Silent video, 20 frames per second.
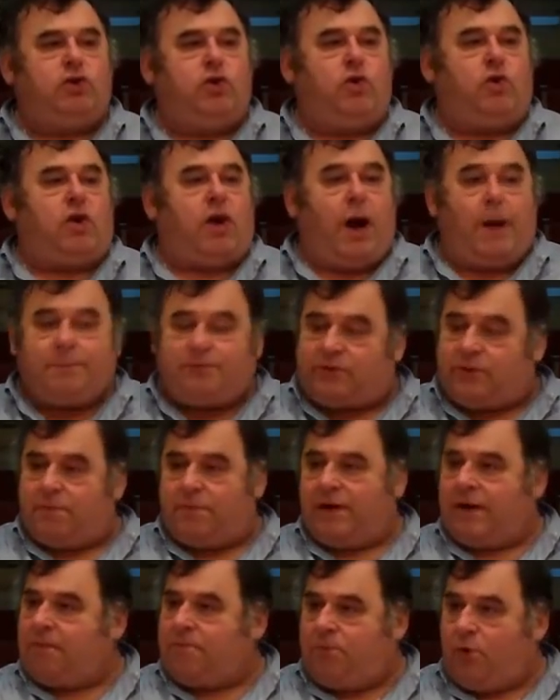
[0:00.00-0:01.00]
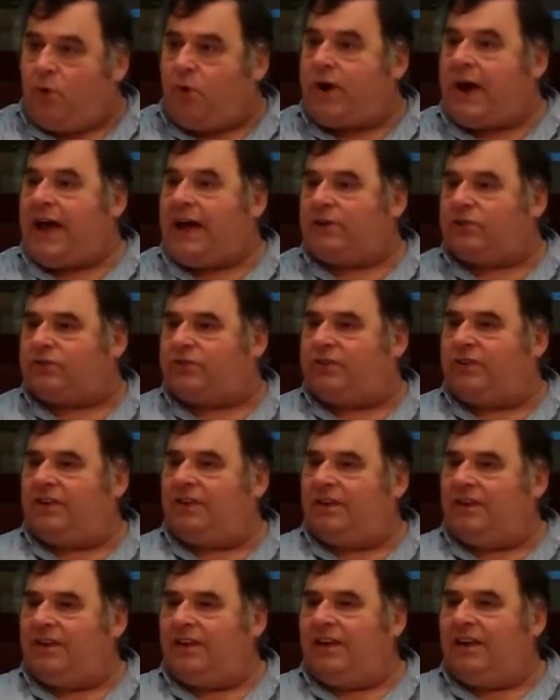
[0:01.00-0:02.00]
Two cups are being poured out.
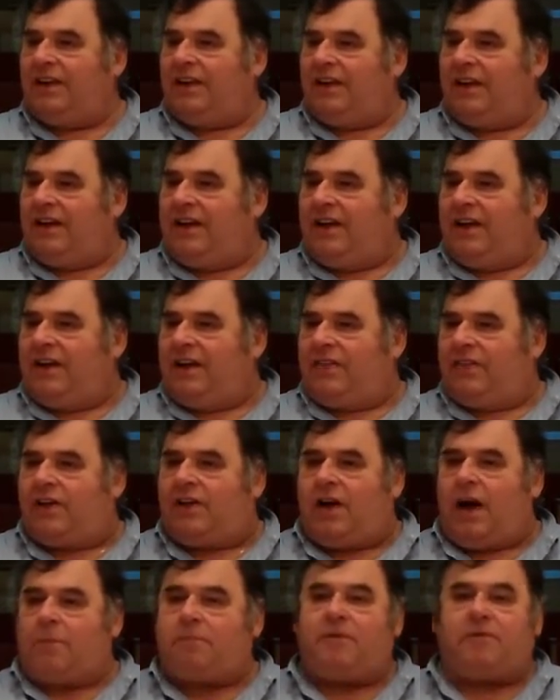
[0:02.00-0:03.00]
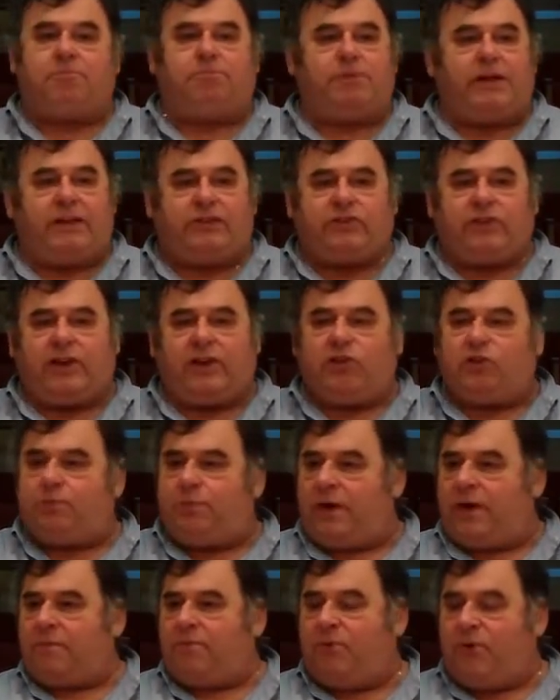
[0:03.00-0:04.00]
The cup of blessing
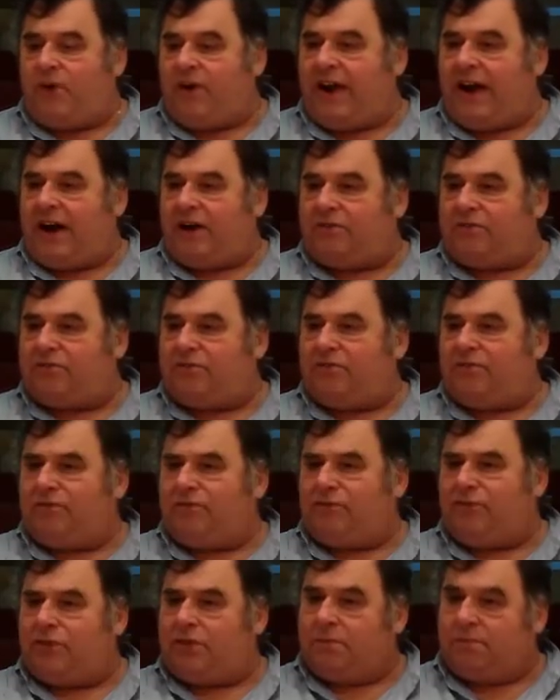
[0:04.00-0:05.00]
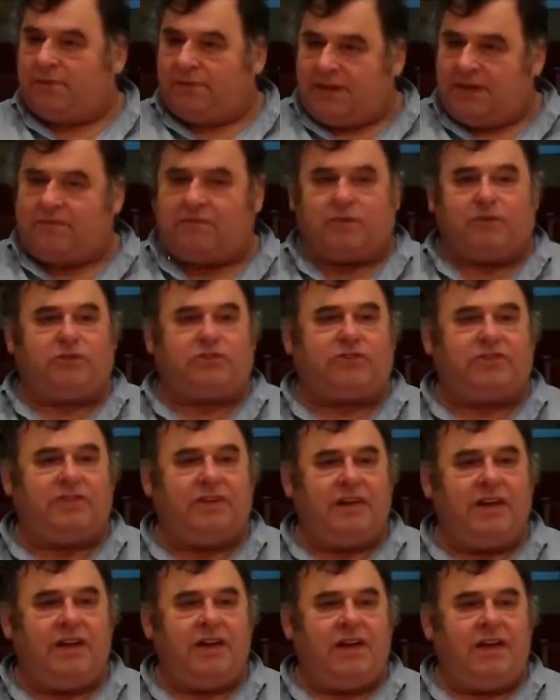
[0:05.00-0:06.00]
is being poured out for the
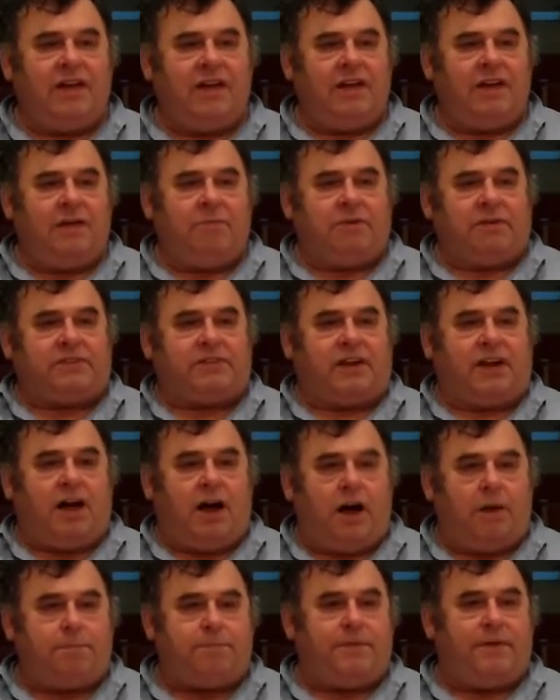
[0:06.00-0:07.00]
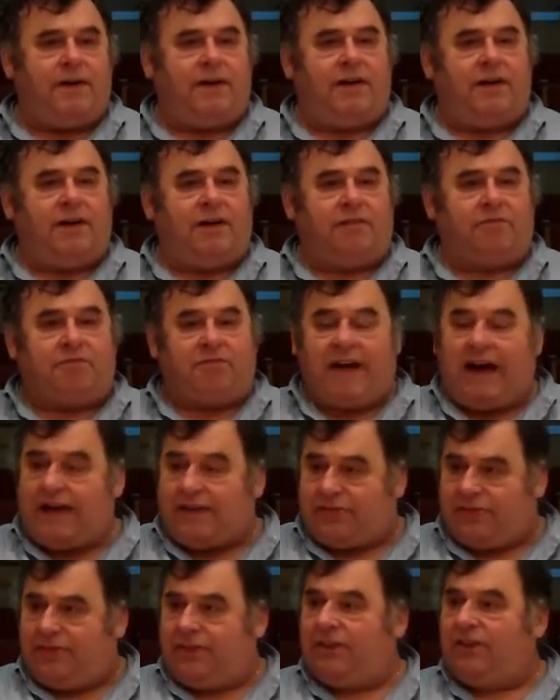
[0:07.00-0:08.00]
believers, but the cup of
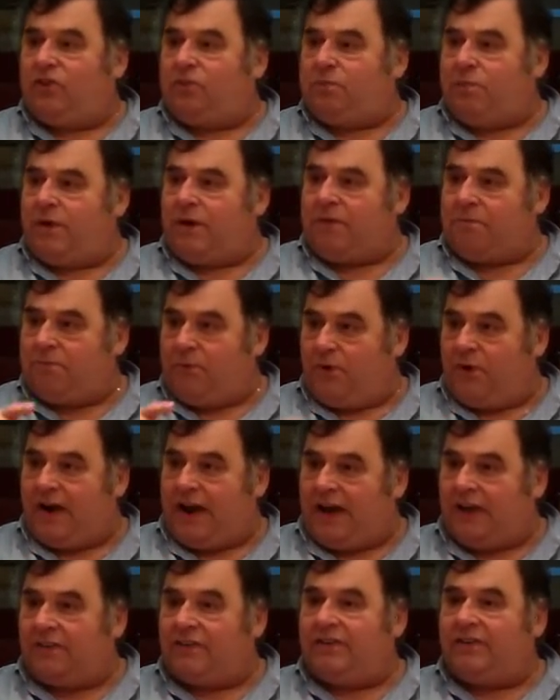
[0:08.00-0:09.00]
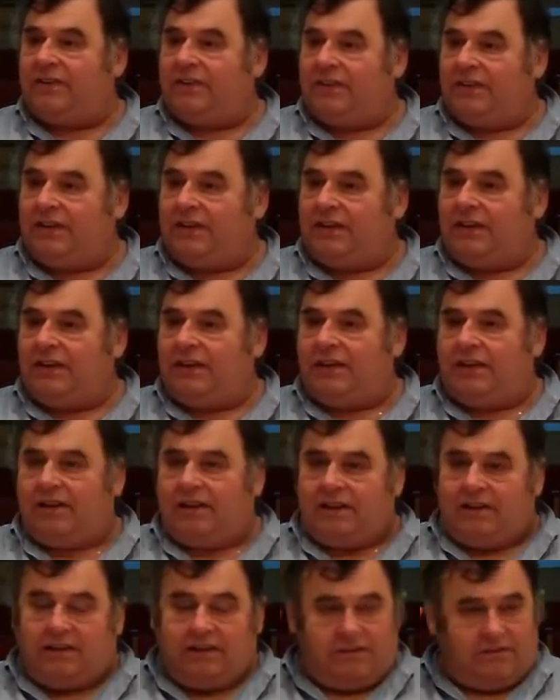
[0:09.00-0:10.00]
wrath is being poured out
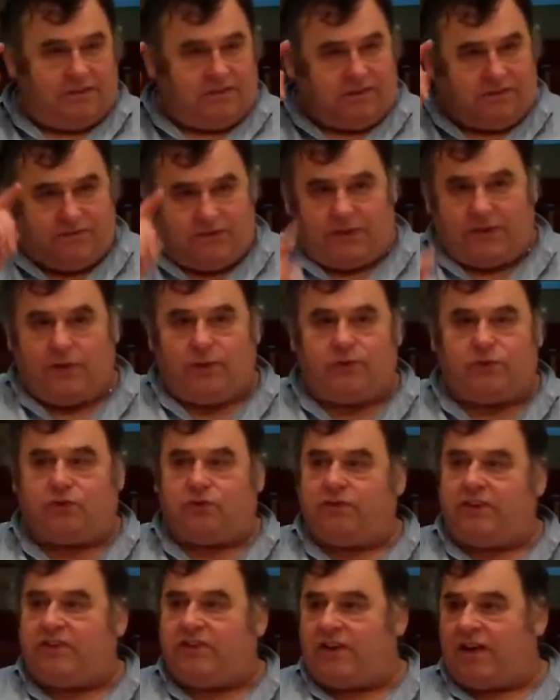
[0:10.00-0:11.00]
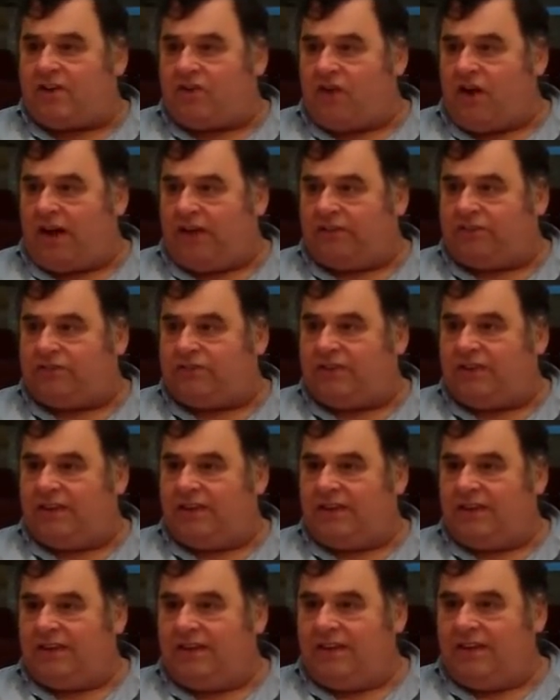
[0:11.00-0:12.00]
for those who reject Christ.
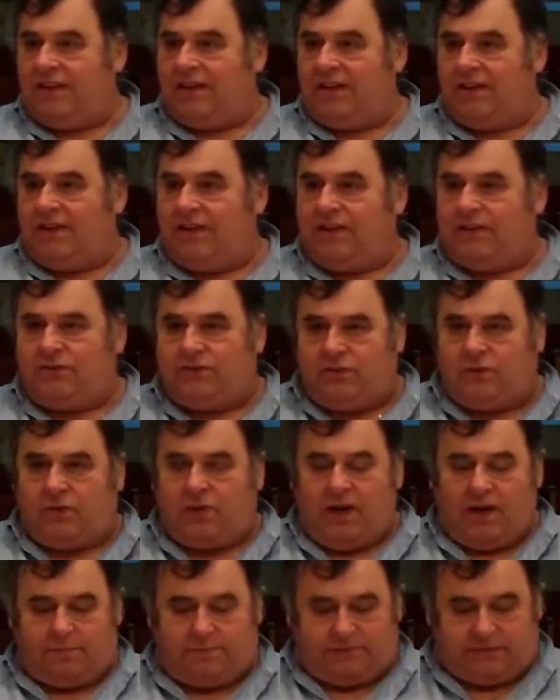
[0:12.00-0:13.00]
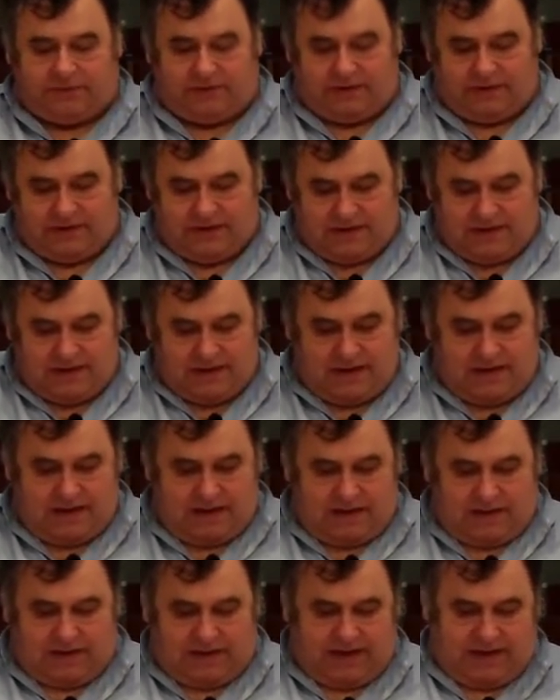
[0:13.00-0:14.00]
It's two cups.
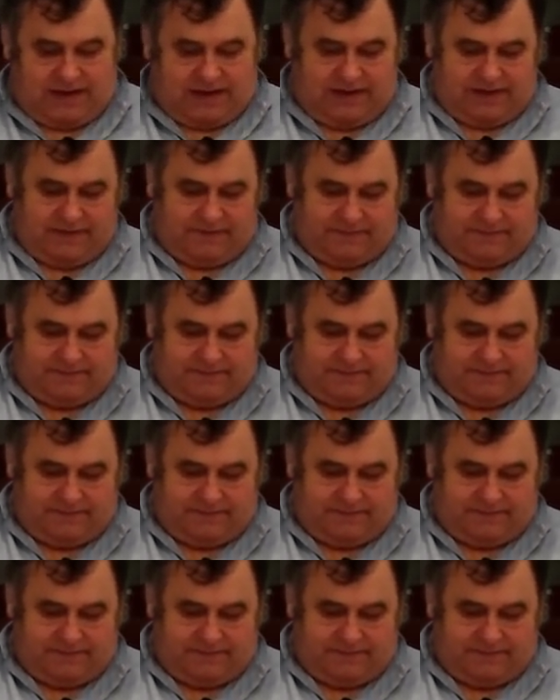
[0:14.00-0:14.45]
Okay.